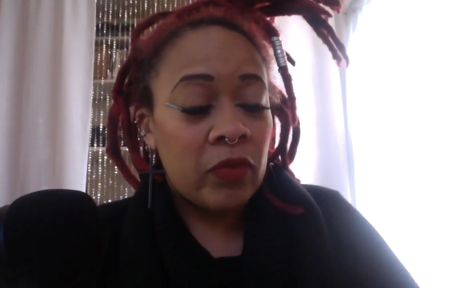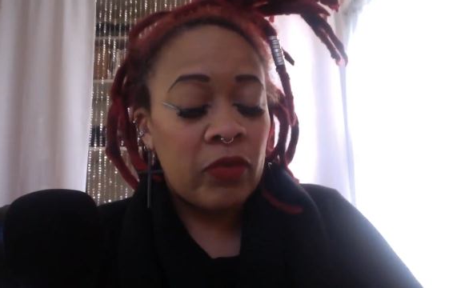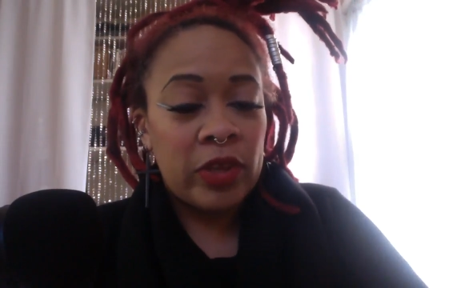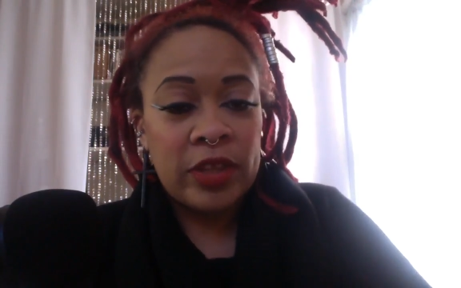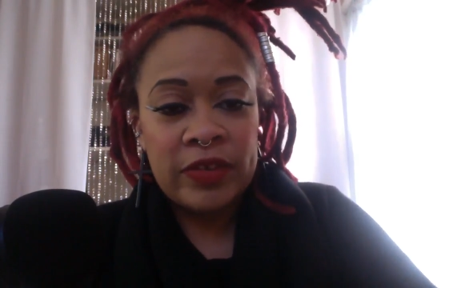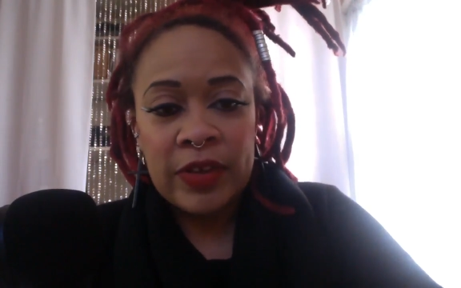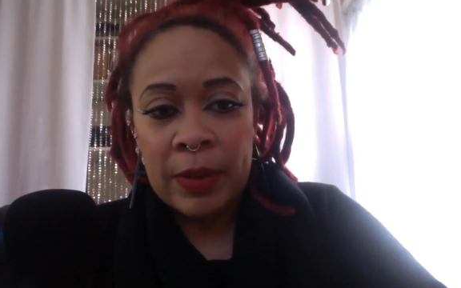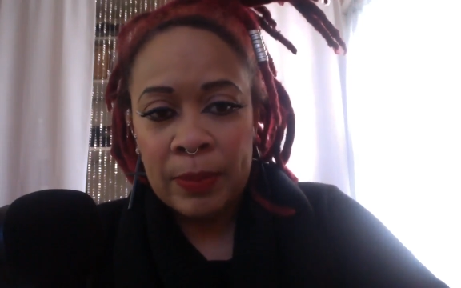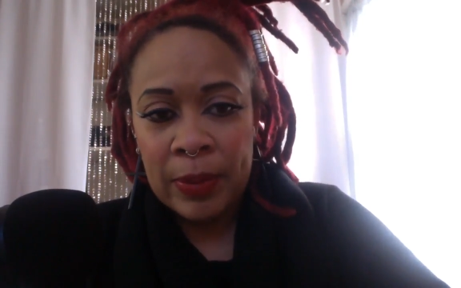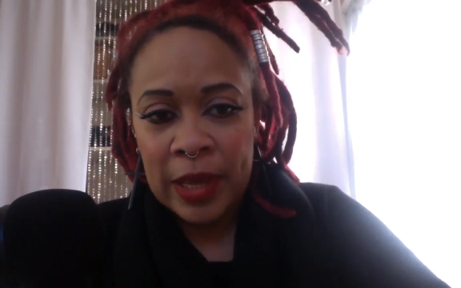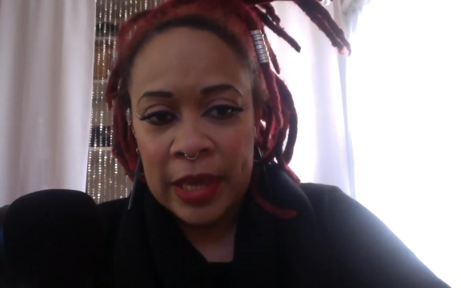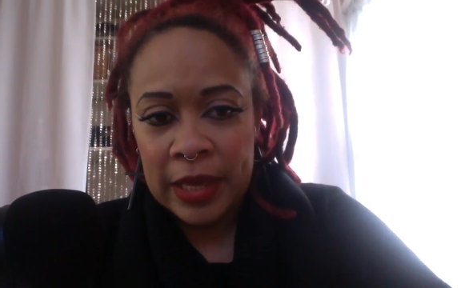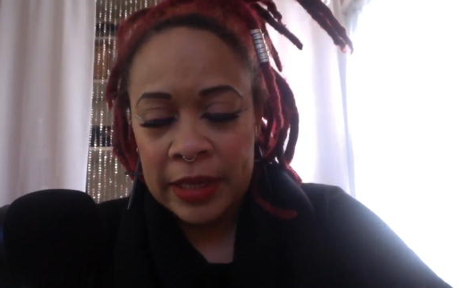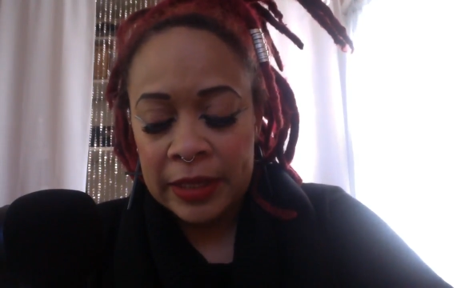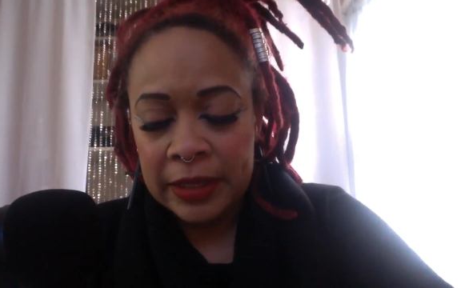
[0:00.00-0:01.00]
some
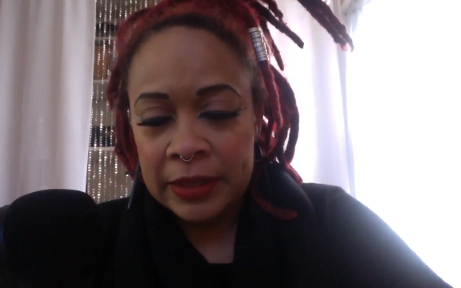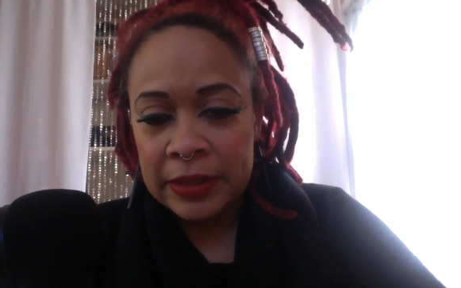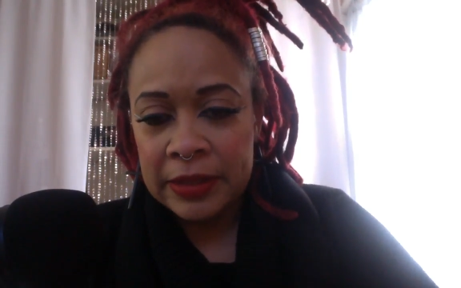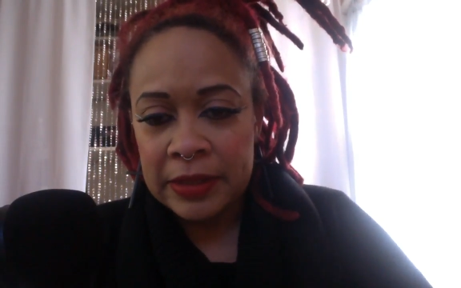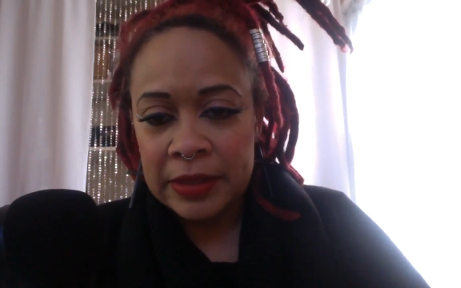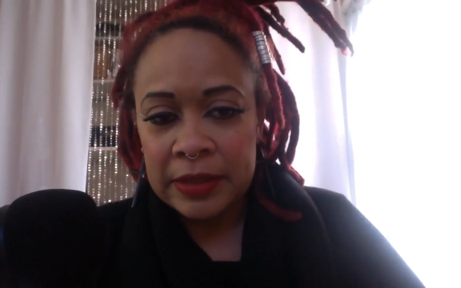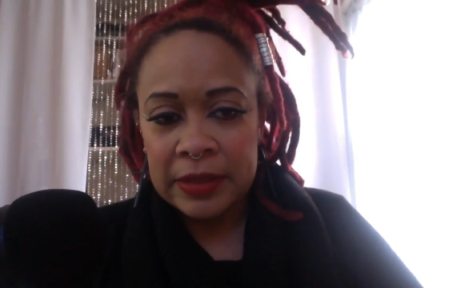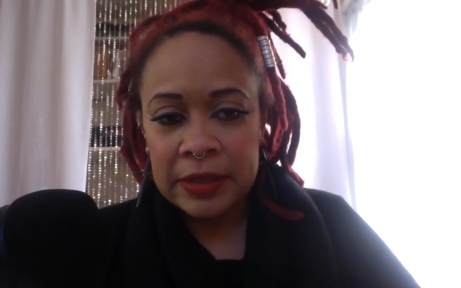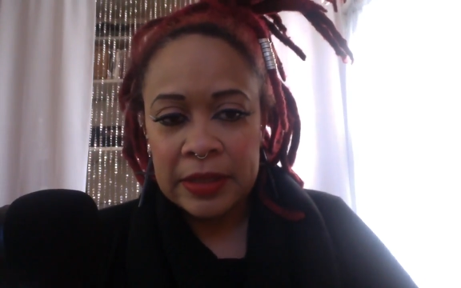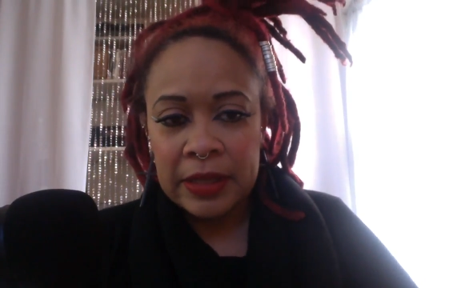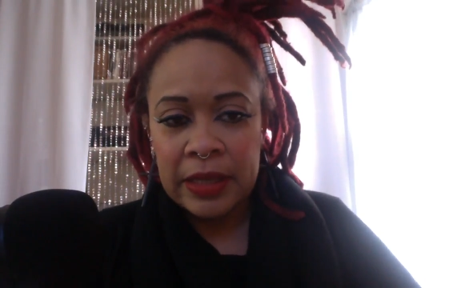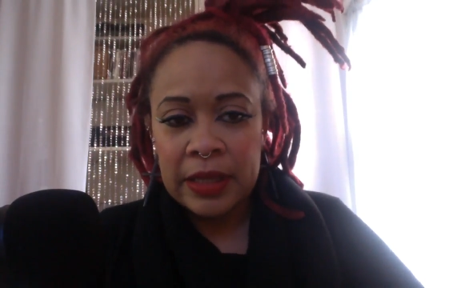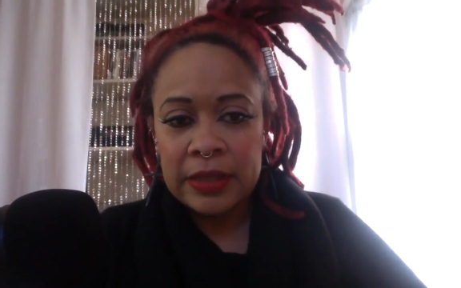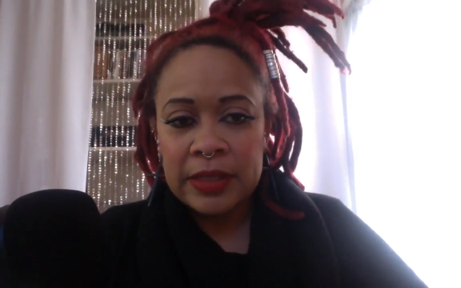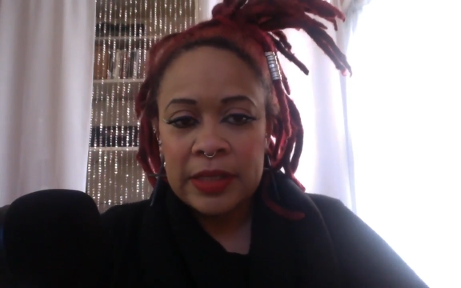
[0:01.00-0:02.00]
pagans.
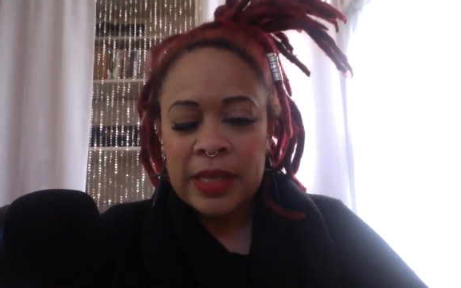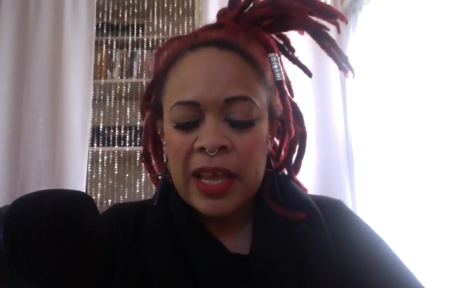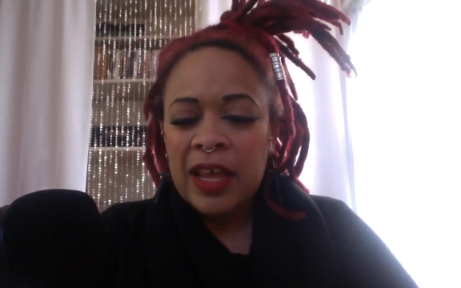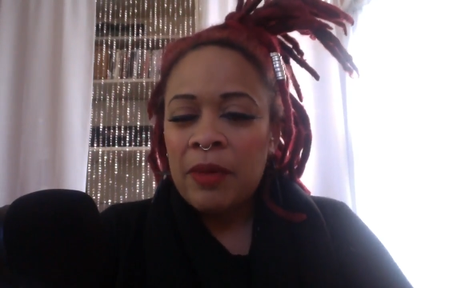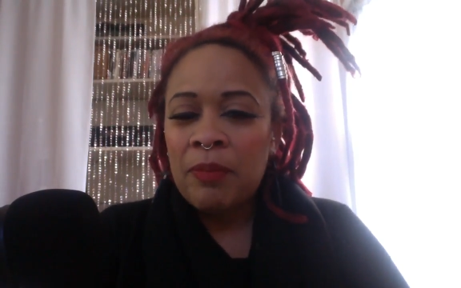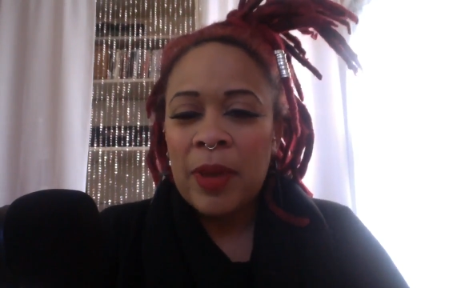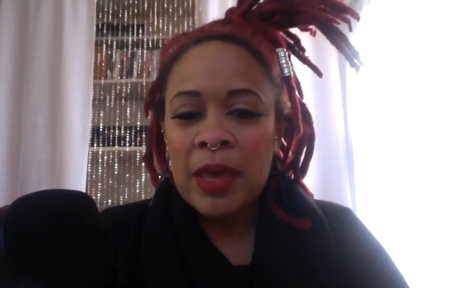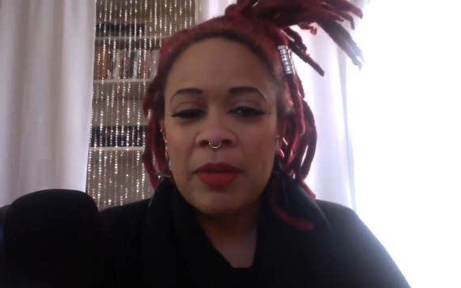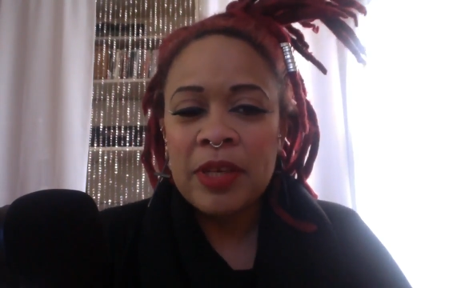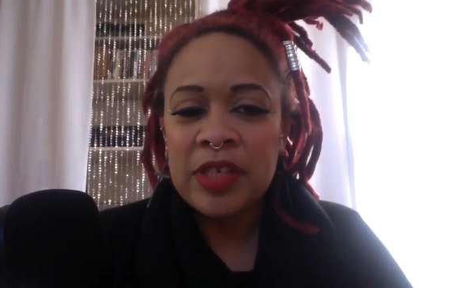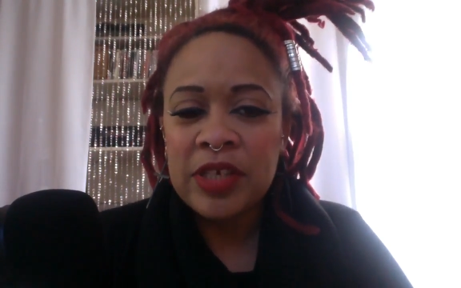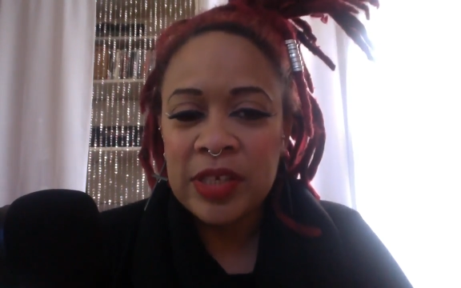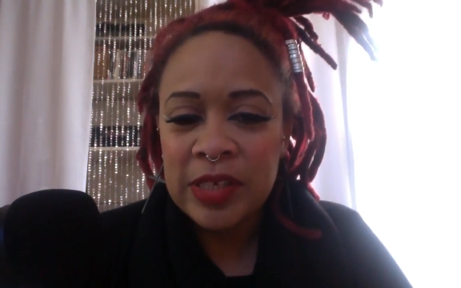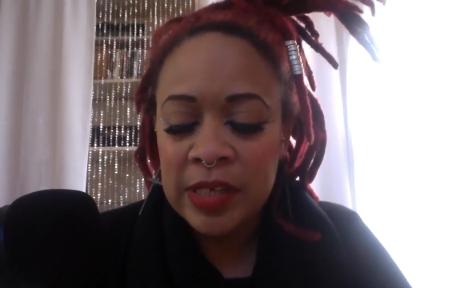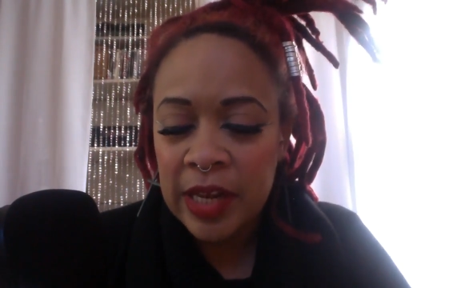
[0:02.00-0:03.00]
It's
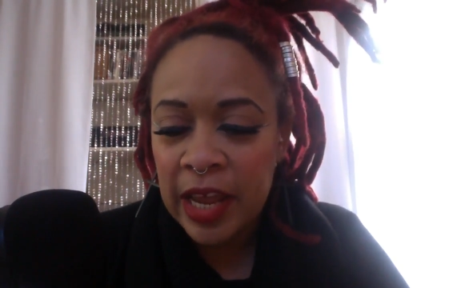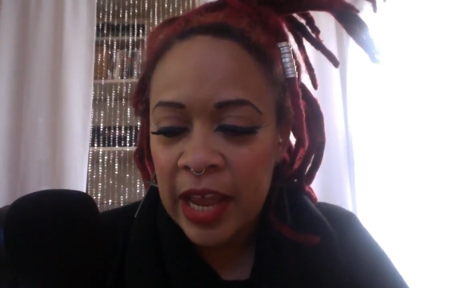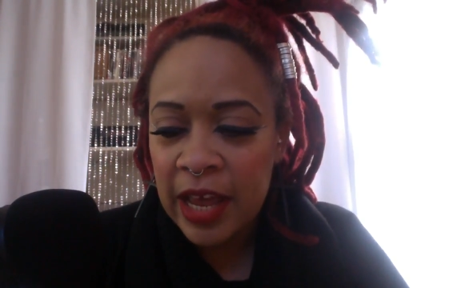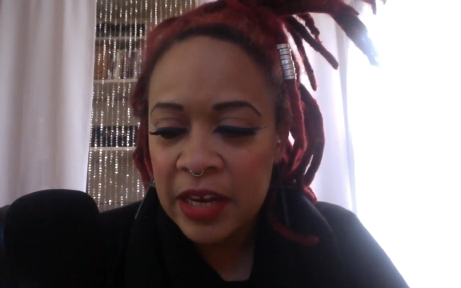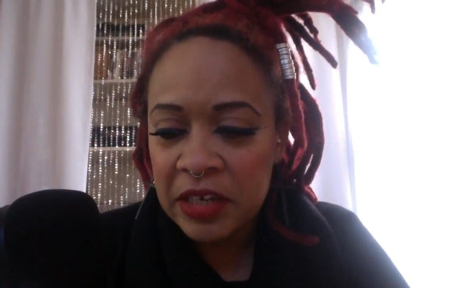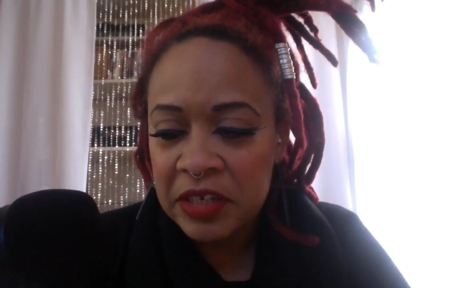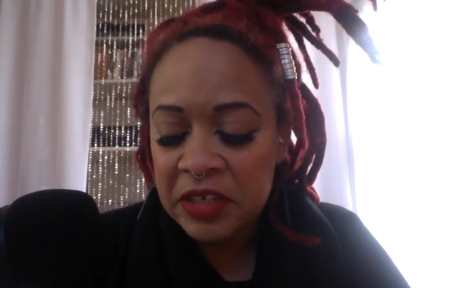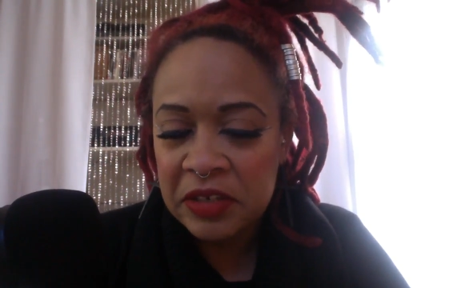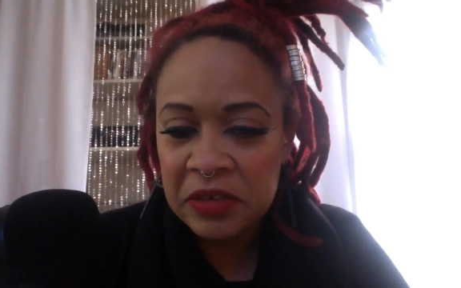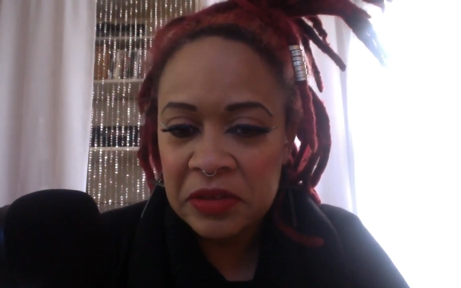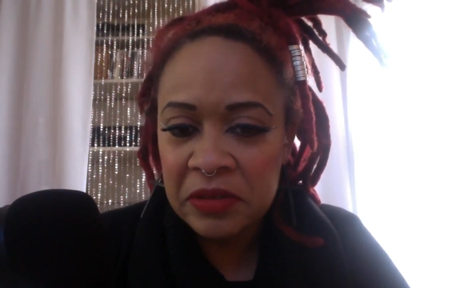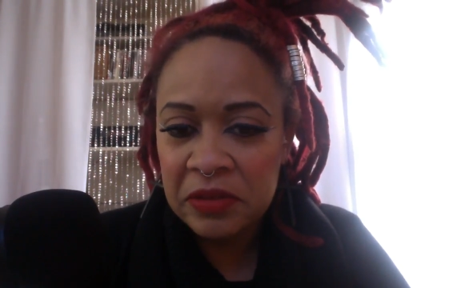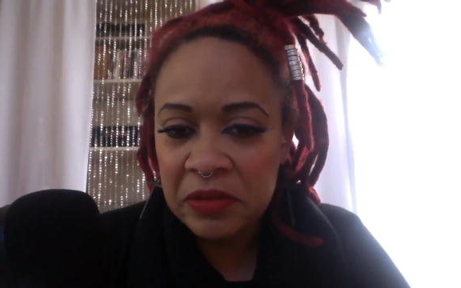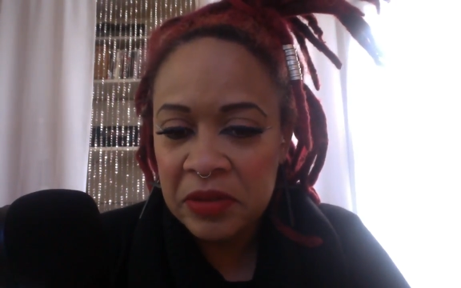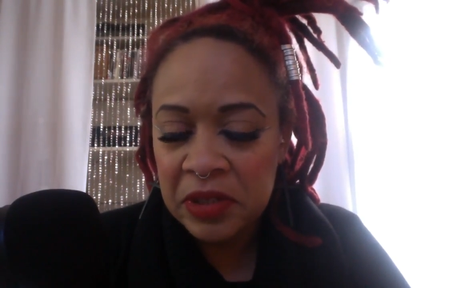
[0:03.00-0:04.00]
just an
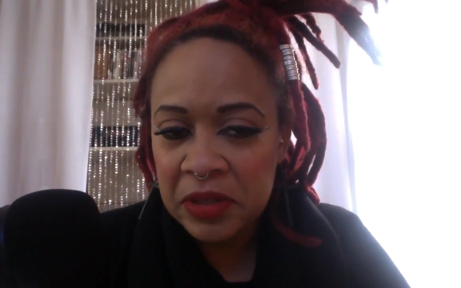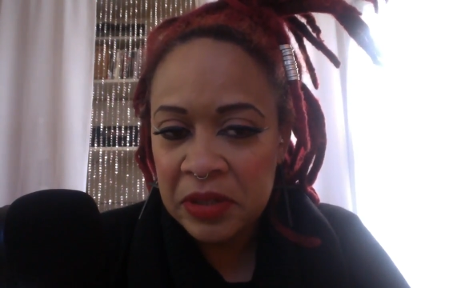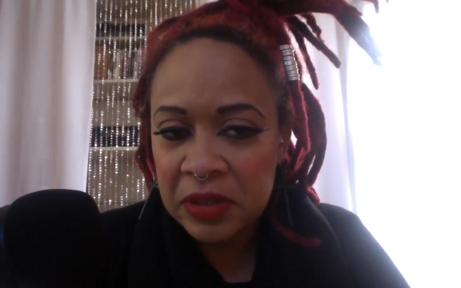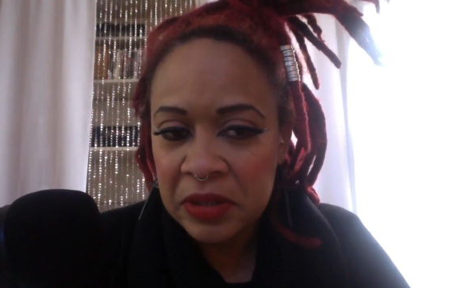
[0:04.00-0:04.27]
attitude.